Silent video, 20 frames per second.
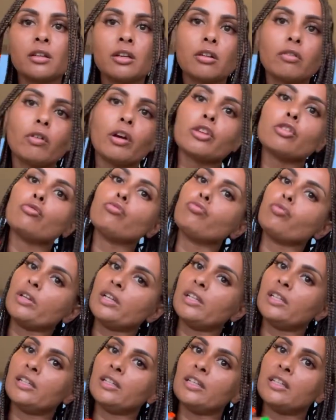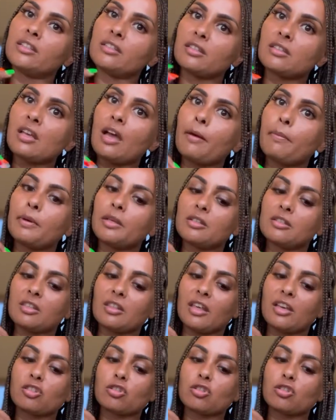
Right? You really need to tap into that.